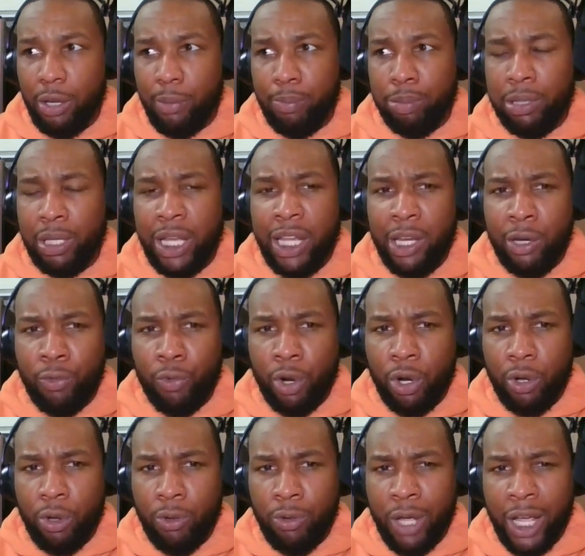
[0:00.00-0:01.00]
playing
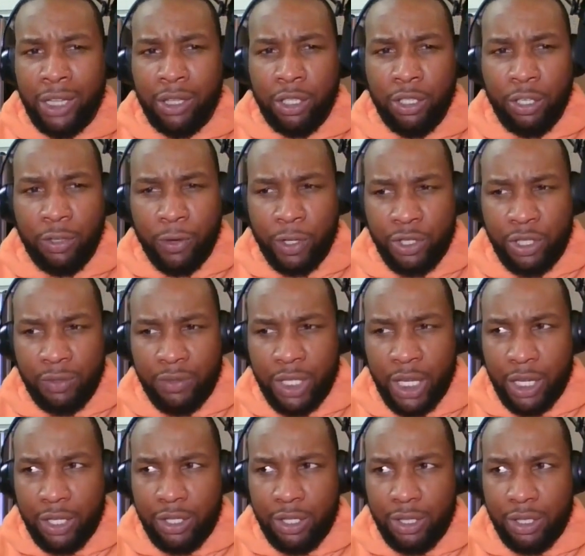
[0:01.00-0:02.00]
role at the University of
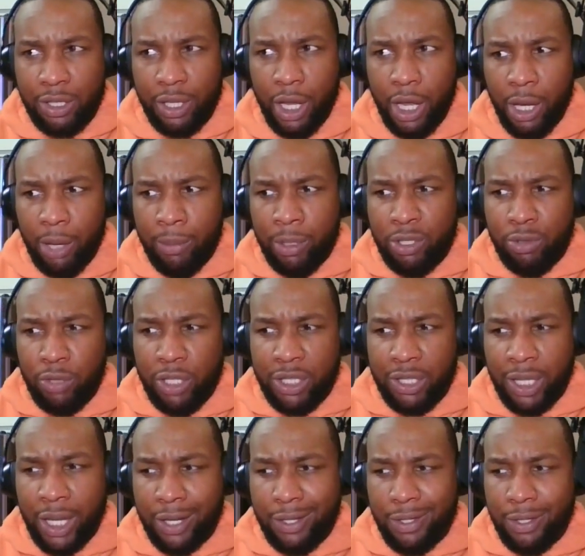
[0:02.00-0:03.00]
Texas between
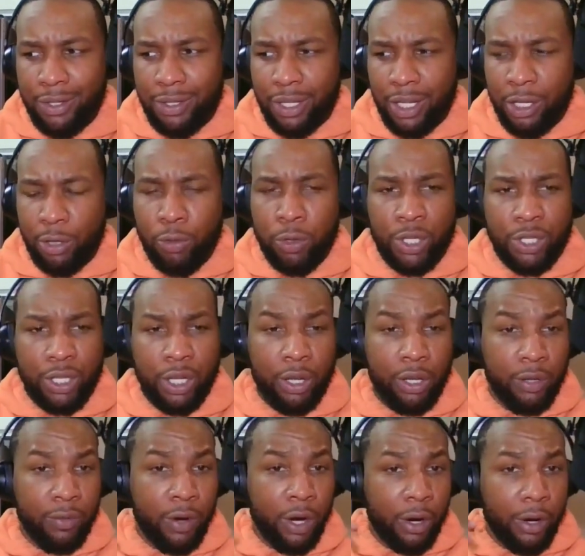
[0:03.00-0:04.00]
Texas and Quincy
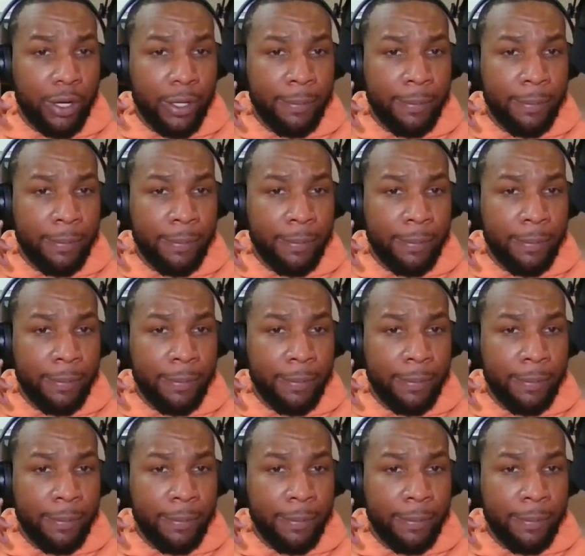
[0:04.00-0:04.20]
Olivari.